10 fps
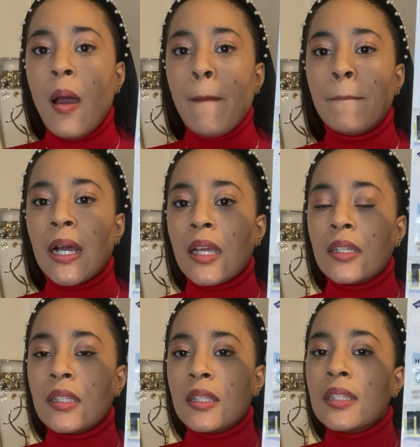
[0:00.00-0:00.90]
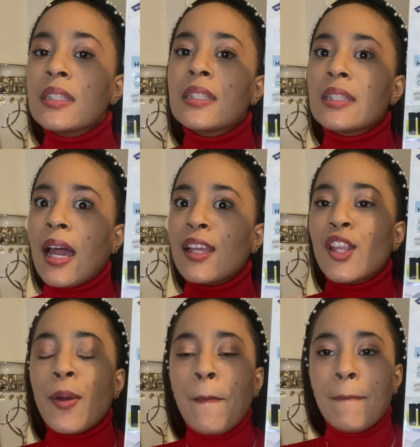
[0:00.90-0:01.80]
But this is like
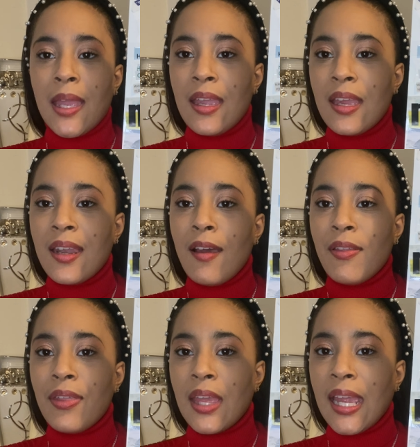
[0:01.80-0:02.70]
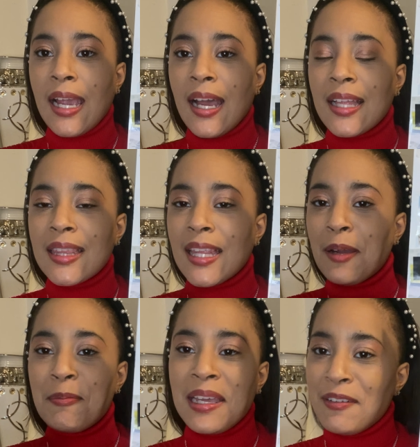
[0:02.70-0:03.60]
the main thing that
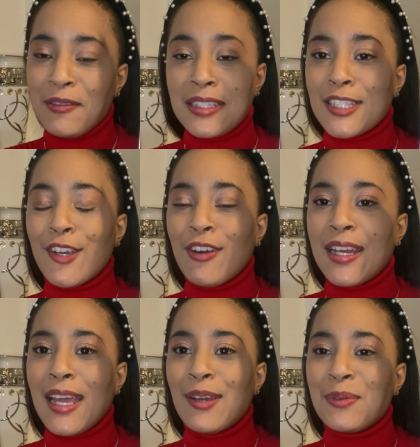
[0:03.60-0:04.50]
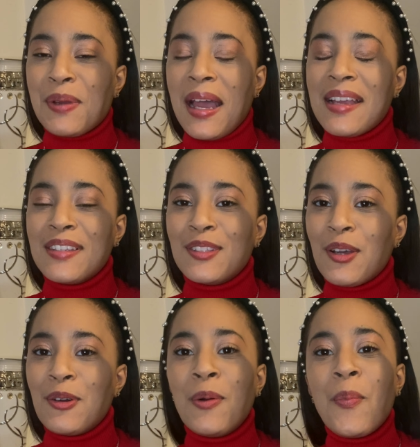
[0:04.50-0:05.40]
I'm manifesting right now, you guys.
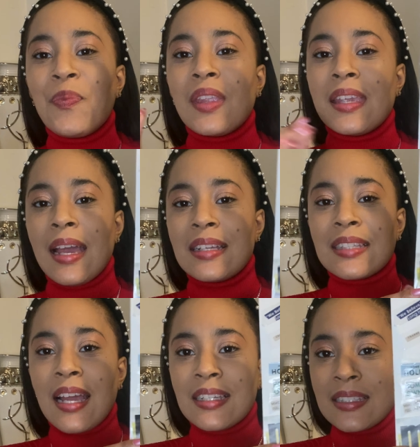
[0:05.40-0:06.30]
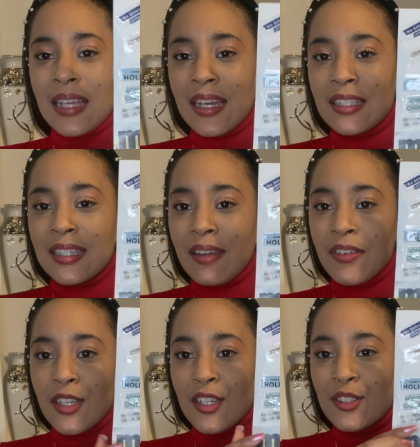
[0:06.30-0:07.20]
So yes, I decided to give it
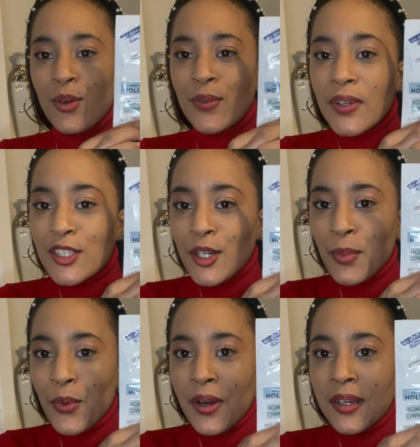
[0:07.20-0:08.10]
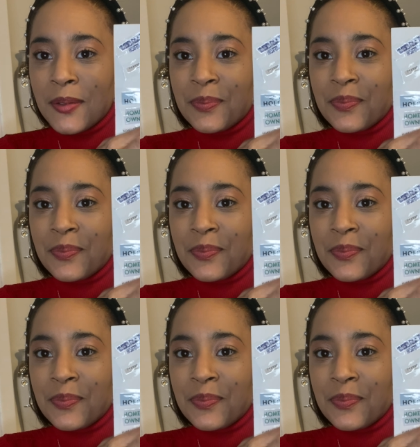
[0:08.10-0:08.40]
its own vision board.